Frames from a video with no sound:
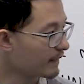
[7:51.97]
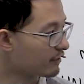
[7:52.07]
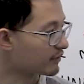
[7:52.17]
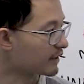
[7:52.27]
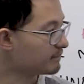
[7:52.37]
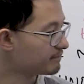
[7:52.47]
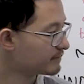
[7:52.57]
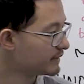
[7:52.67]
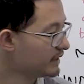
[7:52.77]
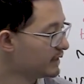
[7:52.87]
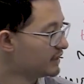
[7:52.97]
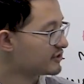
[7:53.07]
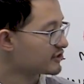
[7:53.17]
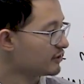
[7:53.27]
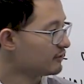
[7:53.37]
Okay,
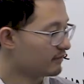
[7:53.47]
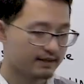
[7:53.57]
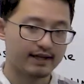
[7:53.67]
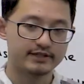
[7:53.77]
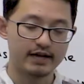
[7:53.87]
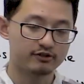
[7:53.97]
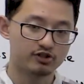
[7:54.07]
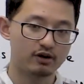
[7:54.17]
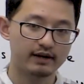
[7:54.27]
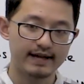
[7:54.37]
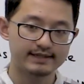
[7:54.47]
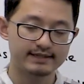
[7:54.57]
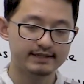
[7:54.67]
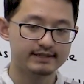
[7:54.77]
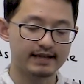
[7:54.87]
so that's how strong
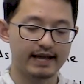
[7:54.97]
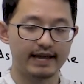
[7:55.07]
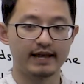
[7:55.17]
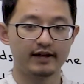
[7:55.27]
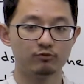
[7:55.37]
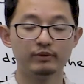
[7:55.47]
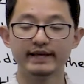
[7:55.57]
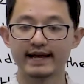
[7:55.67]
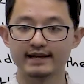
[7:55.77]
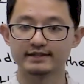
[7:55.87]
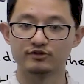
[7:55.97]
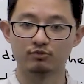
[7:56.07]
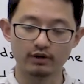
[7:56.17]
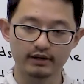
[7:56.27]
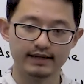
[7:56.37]
acids and weak acids
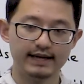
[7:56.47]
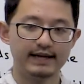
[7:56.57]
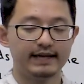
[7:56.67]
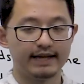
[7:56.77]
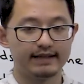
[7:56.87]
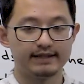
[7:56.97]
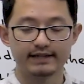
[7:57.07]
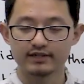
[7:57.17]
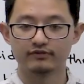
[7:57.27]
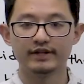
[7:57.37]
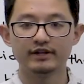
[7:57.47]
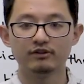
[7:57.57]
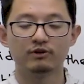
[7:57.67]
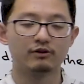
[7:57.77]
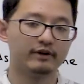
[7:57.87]
work. In the next
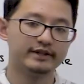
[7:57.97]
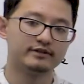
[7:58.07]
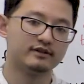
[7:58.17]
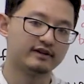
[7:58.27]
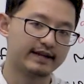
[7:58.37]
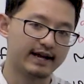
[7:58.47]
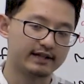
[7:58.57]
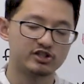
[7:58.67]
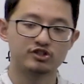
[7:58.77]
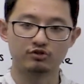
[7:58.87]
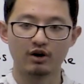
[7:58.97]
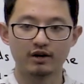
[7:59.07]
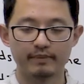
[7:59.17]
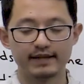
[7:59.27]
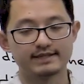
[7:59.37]
video, we're going to look at
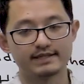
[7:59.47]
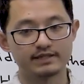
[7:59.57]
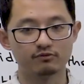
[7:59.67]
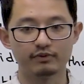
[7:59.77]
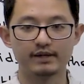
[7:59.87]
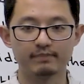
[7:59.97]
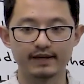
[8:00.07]
strong bases and weak